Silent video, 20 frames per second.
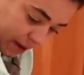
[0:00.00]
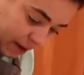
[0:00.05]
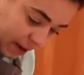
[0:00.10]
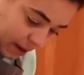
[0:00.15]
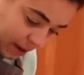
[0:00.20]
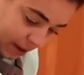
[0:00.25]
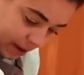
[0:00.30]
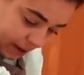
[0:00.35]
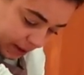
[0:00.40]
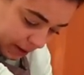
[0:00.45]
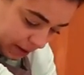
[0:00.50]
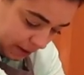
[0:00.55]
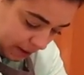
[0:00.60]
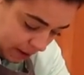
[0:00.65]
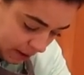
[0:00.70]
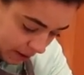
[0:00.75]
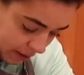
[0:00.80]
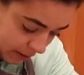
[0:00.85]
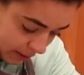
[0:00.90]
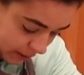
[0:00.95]

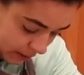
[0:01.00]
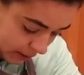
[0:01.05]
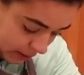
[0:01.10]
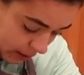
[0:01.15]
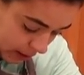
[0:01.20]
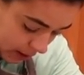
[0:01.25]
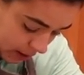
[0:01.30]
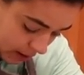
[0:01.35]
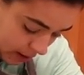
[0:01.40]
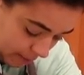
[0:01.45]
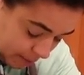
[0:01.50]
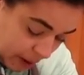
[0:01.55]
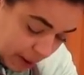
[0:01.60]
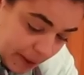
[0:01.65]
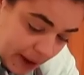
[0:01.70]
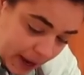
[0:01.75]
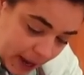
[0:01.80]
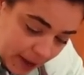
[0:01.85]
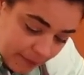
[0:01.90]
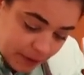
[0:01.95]
let's see, maybe
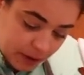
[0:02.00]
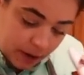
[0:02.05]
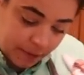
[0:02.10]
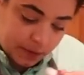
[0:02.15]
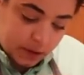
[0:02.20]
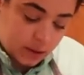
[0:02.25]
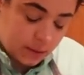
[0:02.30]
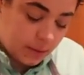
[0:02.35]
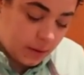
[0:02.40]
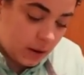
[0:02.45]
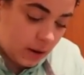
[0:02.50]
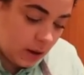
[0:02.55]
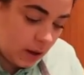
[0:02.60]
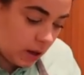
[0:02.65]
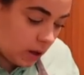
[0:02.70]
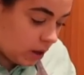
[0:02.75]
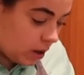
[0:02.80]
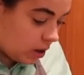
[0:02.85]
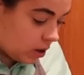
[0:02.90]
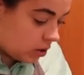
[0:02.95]
I have enough to,
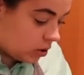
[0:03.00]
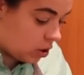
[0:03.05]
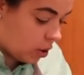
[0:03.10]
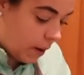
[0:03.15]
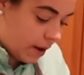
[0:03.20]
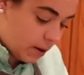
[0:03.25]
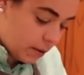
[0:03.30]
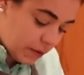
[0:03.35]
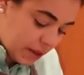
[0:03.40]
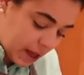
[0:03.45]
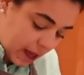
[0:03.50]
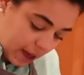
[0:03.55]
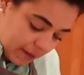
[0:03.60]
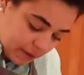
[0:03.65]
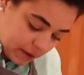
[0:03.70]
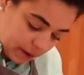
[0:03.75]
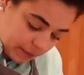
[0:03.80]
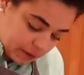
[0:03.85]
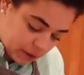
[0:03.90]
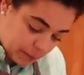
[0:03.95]
no, I don't think I have
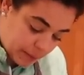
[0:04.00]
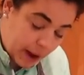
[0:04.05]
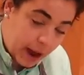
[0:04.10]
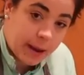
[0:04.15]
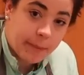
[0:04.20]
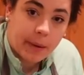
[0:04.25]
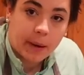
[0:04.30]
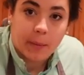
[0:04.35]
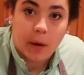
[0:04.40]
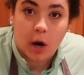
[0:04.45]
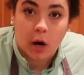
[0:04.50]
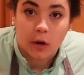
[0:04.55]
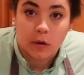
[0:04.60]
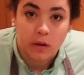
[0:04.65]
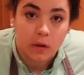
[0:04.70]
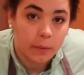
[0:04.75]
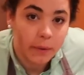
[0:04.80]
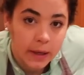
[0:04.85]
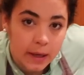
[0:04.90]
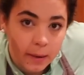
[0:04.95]
enough to pipe. I'm
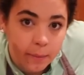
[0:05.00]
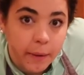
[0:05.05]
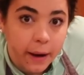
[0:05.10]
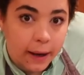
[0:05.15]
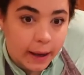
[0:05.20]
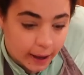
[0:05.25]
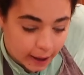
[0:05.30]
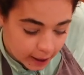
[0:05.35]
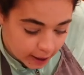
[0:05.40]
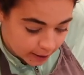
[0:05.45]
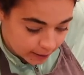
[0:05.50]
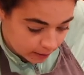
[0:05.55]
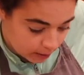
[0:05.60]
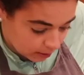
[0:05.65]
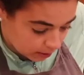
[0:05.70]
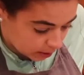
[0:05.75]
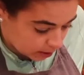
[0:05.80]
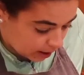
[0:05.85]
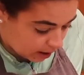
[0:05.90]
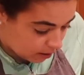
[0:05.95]
arguing in my head
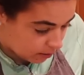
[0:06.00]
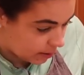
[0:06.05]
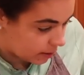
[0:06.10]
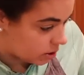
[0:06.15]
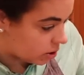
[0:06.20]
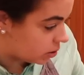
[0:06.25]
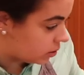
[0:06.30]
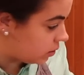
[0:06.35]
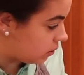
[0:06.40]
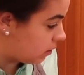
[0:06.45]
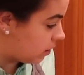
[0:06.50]
on how I should do